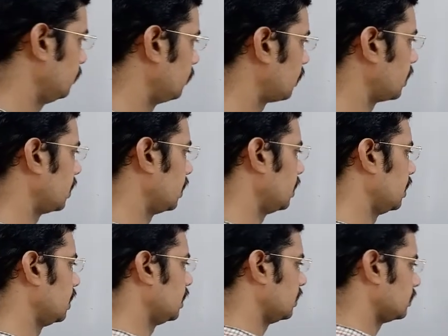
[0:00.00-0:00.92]
Okay.
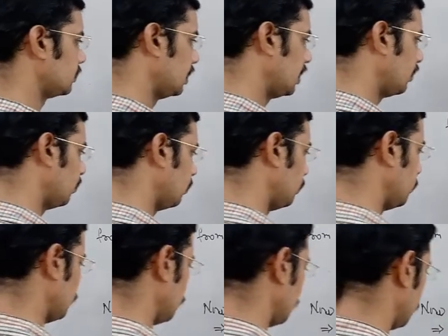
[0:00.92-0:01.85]
So
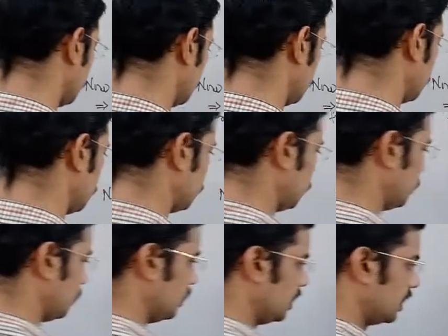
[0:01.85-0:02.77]
now
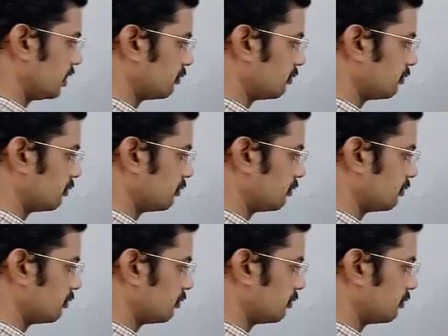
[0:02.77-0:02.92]
let